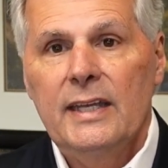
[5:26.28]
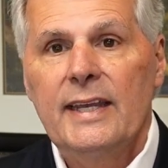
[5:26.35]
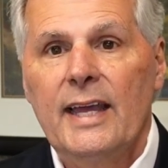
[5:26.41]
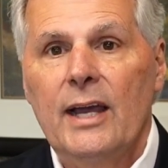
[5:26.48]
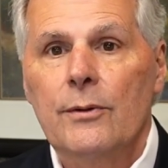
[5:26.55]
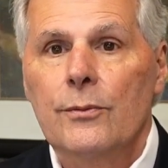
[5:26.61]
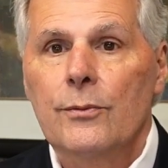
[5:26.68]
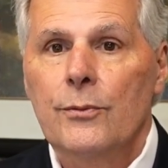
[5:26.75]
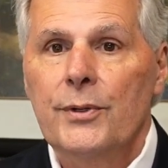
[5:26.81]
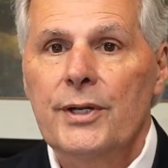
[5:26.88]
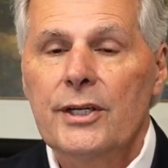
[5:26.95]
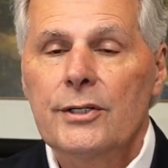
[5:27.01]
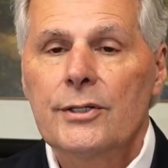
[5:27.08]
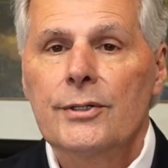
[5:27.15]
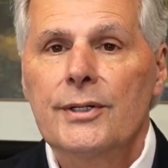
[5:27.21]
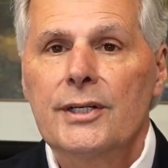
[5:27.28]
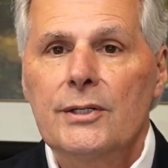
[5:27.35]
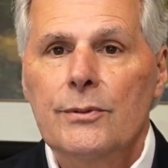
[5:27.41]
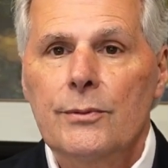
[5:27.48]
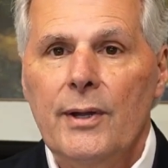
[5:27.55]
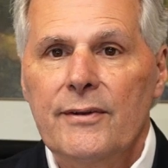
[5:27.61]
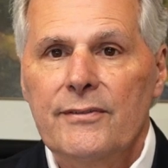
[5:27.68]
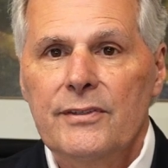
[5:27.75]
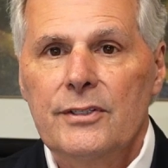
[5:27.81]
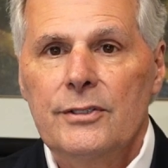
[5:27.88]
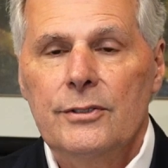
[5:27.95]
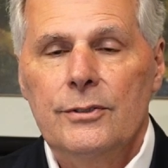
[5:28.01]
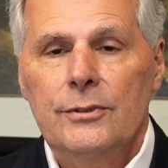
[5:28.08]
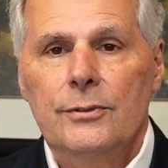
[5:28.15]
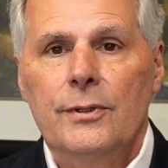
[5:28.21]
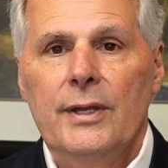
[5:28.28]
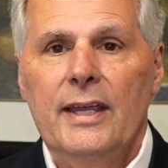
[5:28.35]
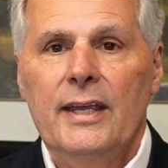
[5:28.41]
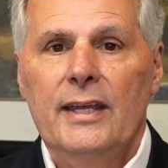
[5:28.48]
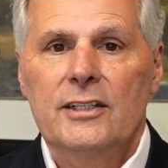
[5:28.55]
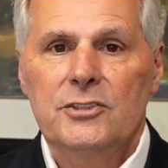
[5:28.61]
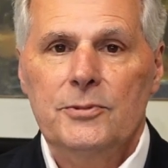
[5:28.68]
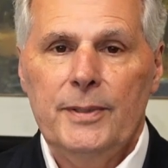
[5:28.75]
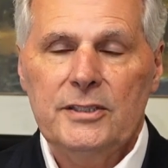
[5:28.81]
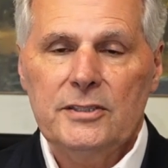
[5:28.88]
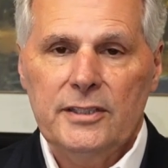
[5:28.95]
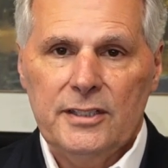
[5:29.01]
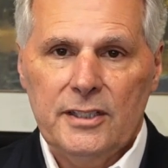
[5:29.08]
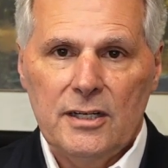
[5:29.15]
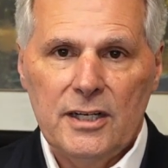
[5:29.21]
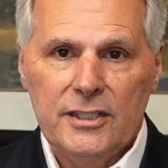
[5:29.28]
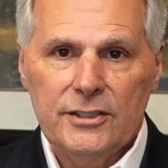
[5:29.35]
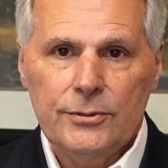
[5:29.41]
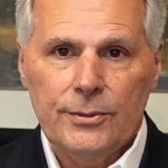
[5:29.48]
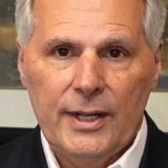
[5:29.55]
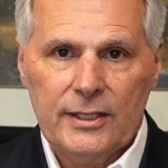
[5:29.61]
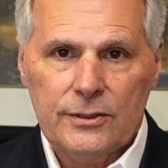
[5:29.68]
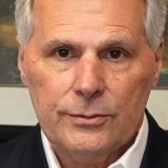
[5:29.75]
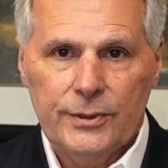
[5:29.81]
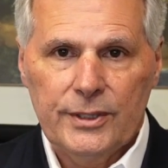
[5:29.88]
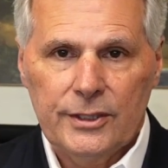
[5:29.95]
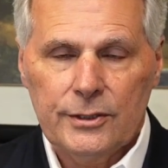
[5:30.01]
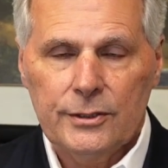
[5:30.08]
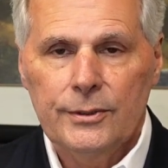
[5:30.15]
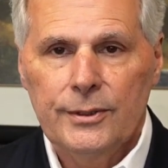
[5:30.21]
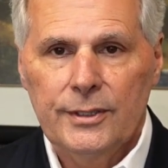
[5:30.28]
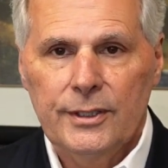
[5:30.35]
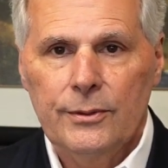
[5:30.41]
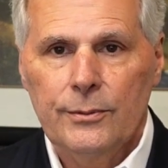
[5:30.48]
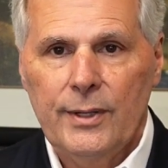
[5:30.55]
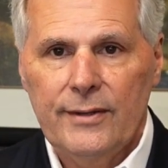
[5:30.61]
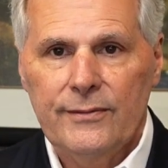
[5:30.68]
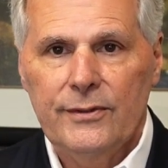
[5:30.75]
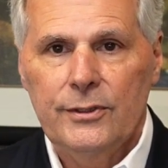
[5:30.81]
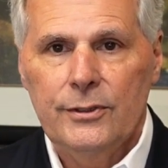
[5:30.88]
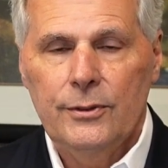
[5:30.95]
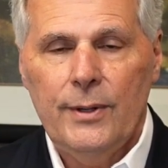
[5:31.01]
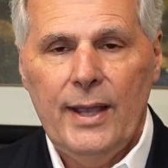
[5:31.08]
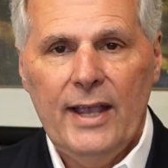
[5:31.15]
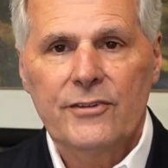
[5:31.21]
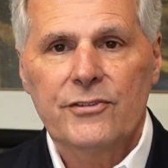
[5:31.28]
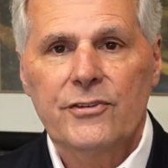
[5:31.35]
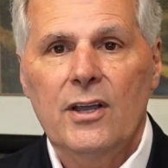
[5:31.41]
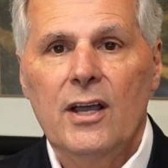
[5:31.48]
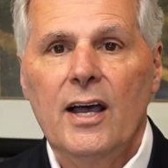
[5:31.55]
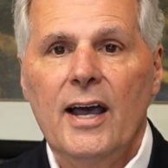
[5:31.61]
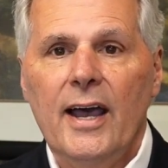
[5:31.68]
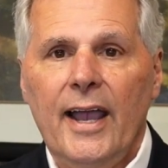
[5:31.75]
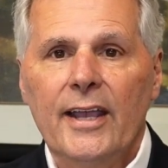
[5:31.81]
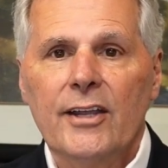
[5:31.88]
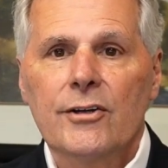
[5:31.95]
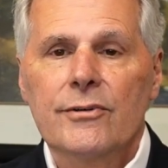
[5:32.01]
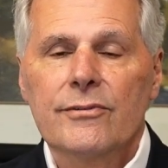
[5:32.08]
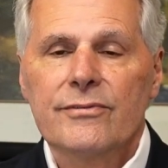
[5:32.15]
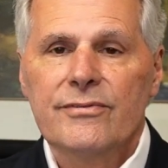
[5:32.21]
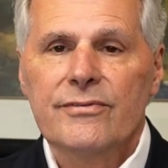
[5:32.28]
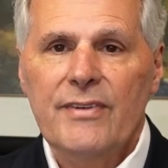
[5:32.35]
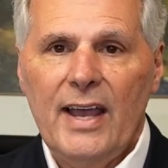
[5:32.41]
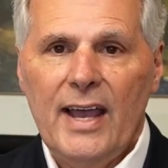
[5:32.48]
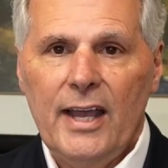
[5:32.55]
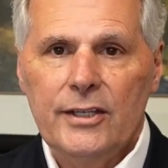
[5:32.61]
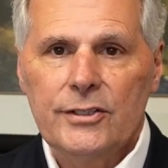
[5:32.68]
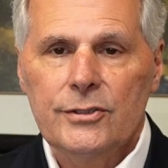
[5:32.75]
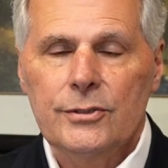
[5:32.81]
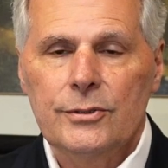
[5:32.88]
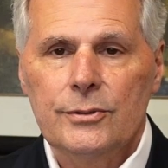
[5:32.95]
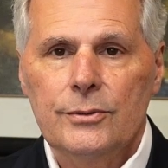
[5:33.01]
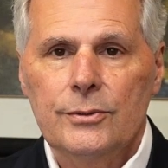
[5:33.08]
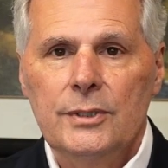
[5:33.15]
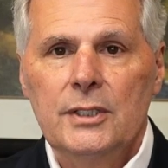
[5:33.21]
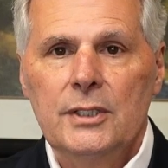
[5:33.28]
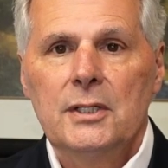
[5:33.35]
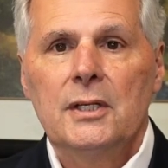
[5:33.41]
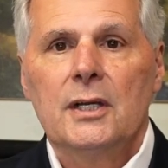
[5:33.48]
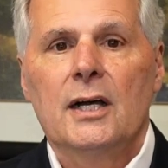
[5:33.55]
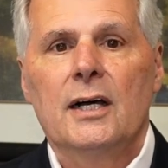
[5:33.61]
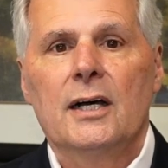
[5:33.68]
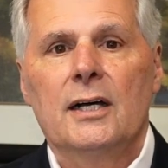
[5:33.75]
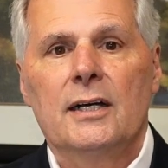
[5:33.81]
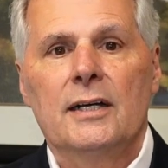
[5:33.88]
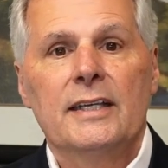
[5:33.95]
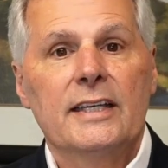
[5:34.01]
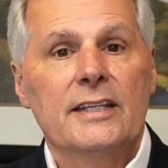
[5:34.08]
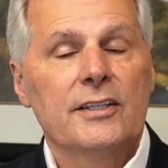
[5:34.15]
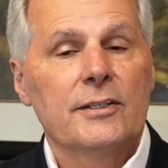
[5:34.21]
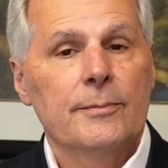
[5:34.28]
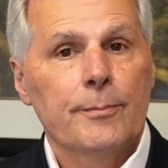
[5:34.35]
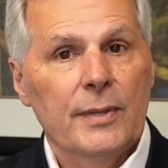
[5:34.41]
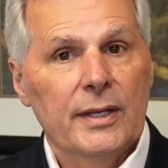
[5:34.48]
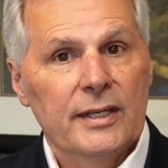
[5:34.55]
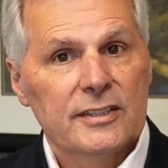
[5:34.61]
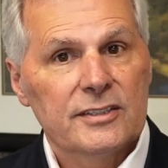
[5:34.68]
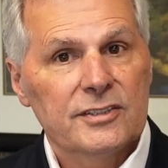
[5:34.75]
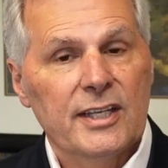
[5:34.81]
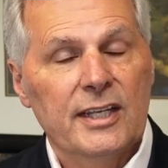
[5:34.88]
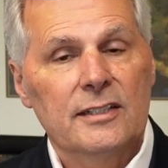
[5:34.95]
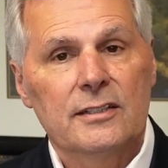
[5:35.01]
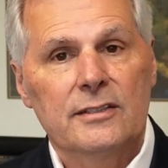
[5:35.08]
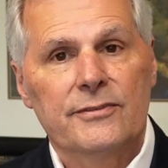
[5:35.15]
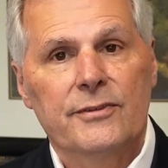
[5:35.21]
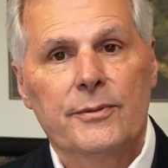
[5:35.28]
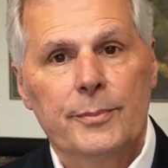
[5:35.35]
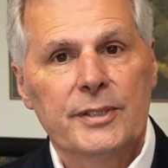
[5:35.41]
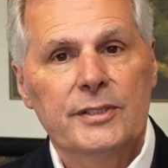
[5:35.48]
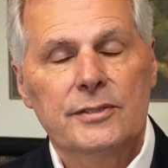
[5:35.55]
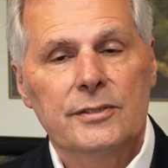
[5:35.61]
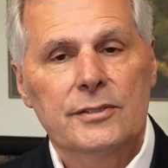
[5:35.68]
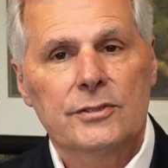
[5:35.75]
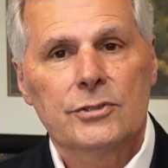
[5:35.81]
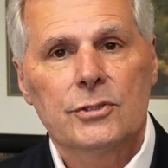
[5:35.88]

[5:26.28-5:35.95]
Now, reoccurring revenue and especially contract reoccurring revenue has a higher value uh, in, the, in the sale of a business.